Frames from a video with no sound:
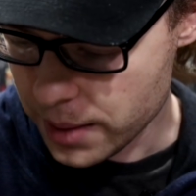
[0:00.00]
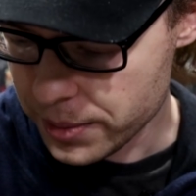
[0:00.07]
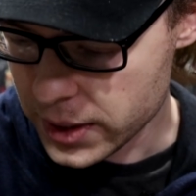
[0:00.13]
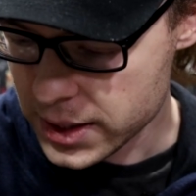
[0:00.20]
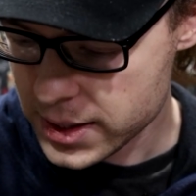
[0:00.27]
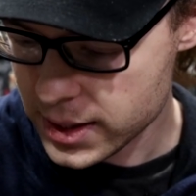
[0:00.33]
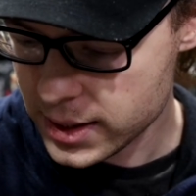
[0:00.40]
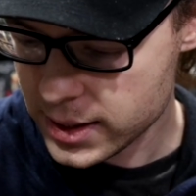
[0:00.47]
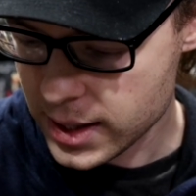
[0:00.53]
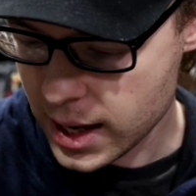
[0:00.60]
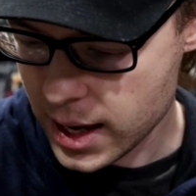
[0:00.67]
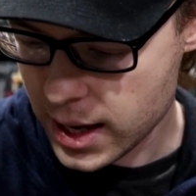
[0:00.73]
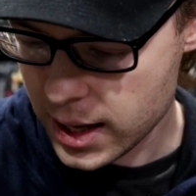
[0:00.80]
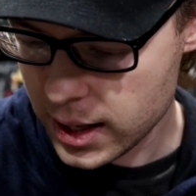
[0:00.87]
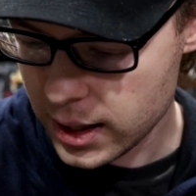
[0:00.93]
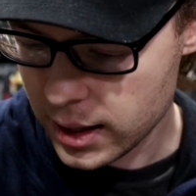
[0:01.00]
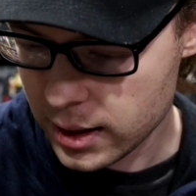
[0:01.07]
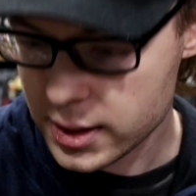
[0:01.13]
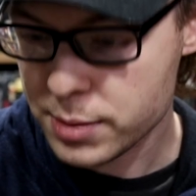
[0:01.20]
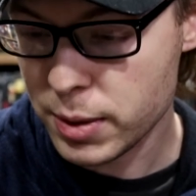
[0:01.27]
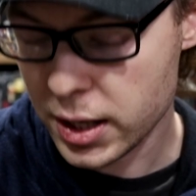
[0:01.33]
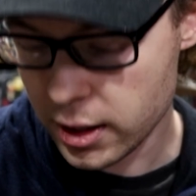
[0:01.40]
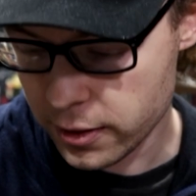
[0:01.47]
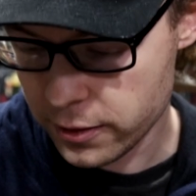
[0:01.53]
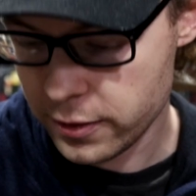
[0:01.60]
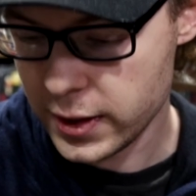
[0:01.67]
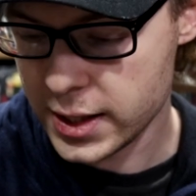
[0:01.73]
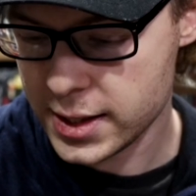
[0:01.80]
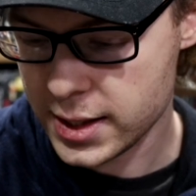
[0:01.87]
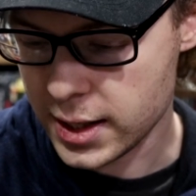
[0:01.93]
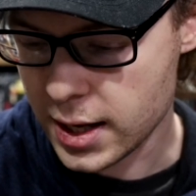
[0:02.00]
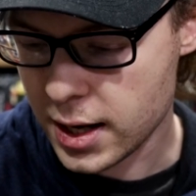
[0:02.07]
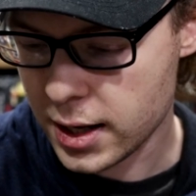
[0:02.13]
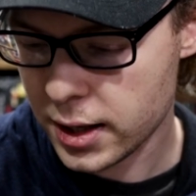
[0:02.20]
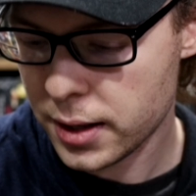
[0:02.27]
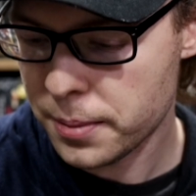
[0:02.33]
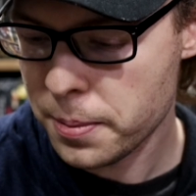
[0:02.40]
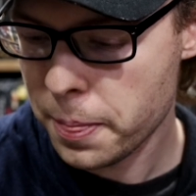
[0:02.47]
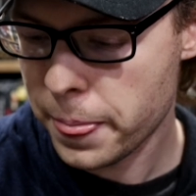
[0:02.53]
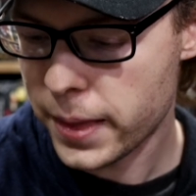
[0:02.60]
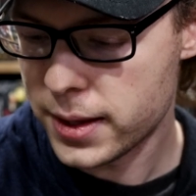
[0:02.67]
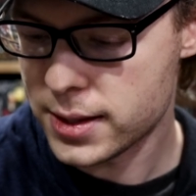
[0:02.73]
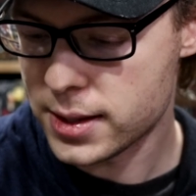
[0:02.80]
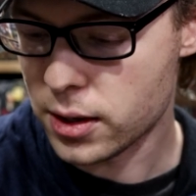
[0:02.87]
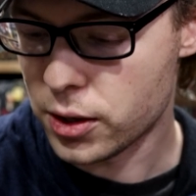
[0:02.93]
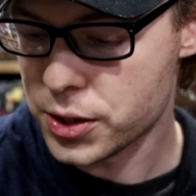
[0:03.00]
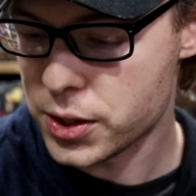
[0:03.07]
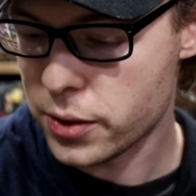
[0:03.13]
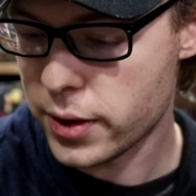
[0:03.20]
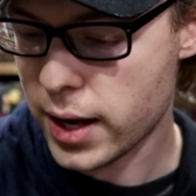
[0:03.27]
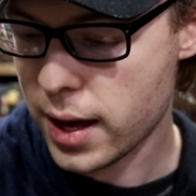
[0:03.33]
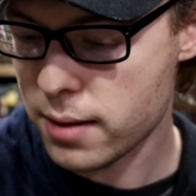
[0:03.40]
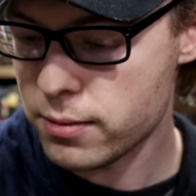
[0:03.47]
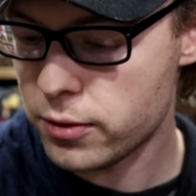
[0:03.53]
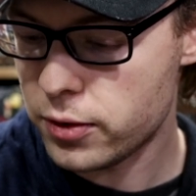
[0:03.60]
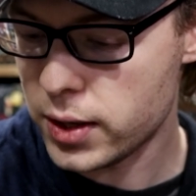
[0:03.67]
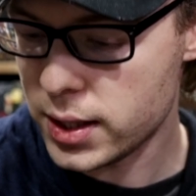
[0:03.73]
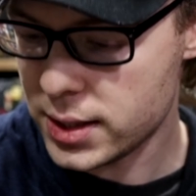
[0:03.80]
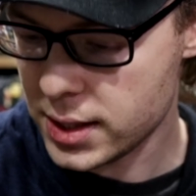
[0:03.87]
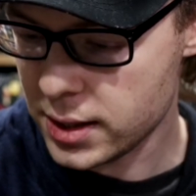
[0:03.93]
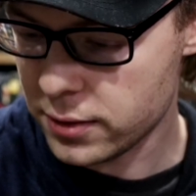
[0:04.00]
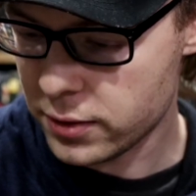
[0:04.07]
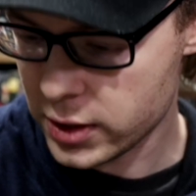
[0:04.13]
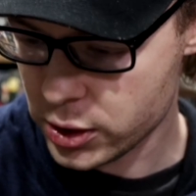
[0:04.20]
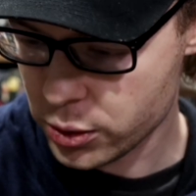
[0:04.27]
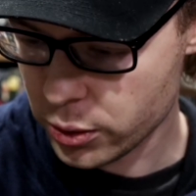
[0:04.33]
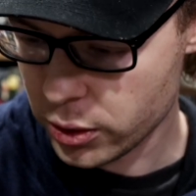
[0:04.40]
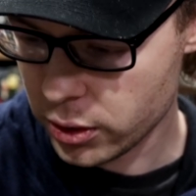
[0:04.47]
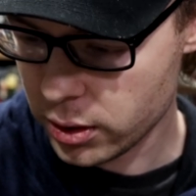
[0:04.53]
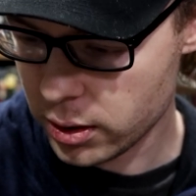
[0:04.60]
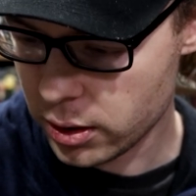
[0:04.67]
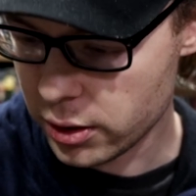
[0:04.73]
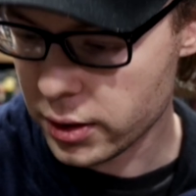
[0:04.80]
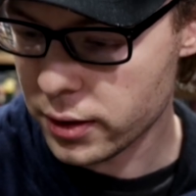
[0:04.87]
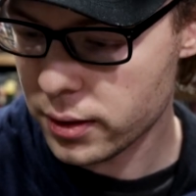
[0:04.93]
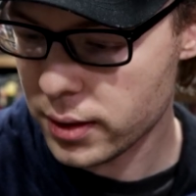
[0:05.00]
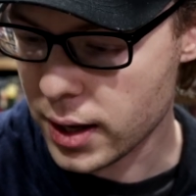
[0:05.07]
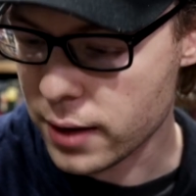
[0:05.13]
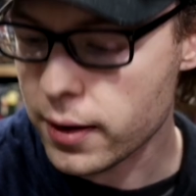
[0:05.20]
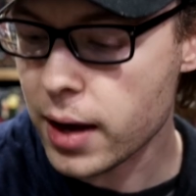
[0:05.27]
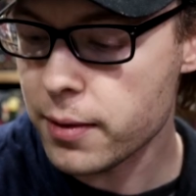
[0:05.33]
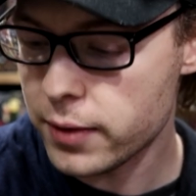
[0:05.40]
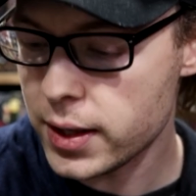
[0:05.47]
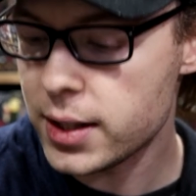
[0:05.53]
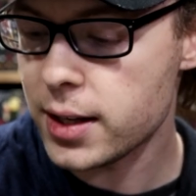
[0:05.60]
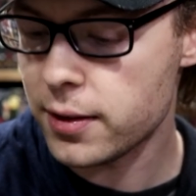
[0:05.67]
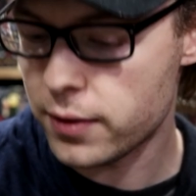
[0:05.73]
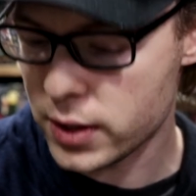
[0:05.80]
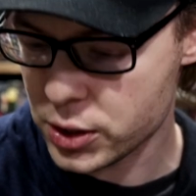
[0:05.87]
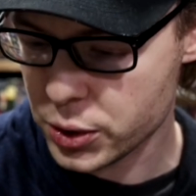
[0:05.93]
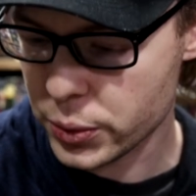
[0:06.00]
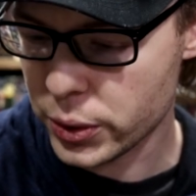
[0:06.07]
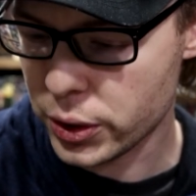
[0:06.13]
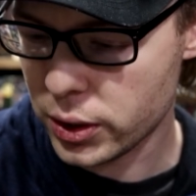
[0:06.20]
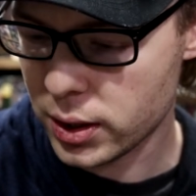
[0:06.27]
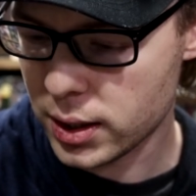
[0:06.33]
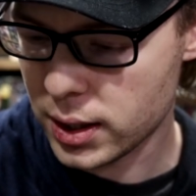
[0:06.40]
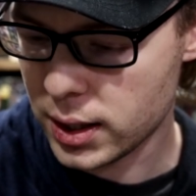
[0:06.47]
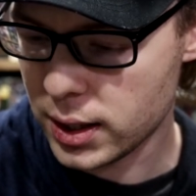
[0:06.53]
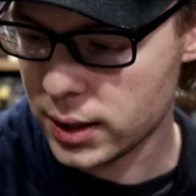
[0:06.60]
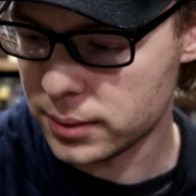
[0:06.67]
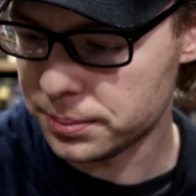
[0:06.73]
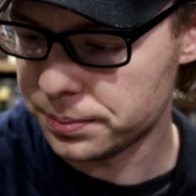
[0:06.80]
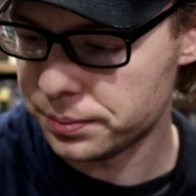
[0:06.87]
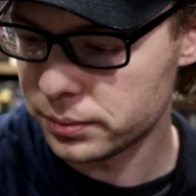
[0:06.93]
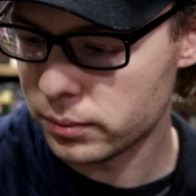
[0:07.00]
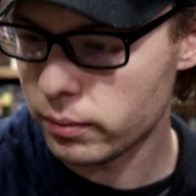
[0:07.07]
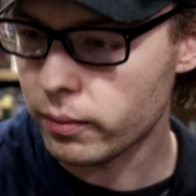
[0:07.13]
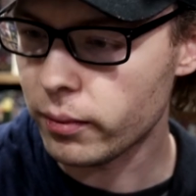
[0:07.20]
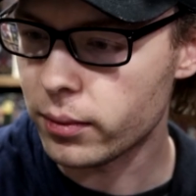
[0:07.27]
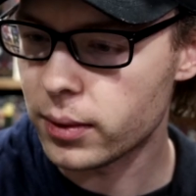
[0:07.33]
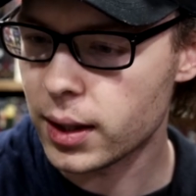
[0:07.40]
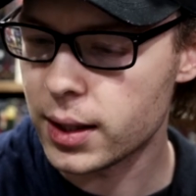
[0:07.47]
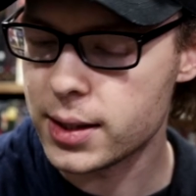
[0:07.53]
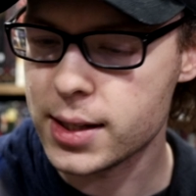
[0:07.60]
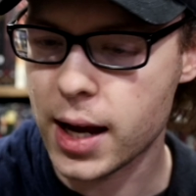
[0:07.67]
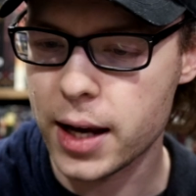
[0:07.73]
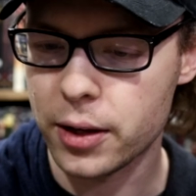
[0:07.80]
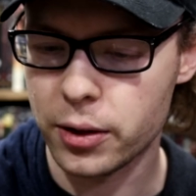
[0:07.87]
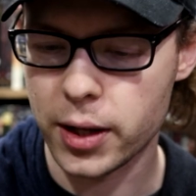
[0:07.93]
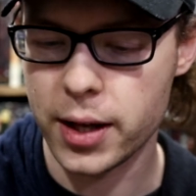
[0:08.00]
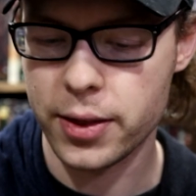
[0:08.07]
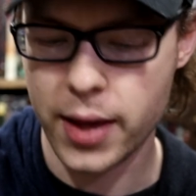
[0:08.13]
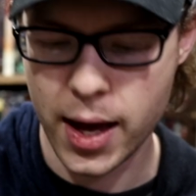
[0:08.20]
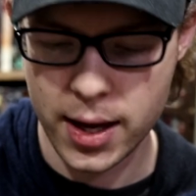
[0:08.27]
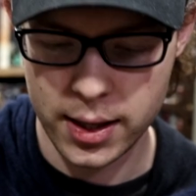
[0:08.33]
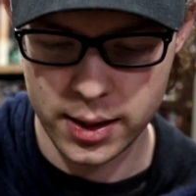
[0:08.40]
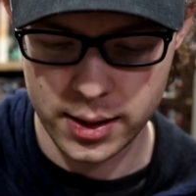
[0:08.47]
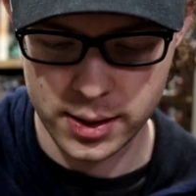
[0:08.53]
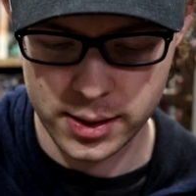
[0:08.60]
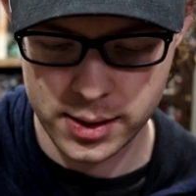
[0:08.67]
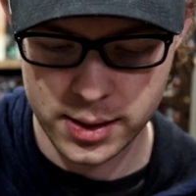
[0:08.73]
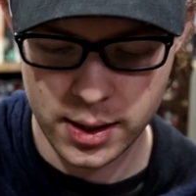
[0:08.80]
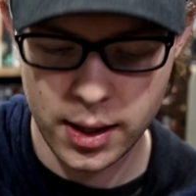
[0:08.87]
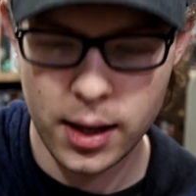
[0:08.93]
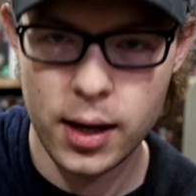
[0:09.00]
this is speaking of VCI, this is also an MVD Visual, MVD Visual title, and that is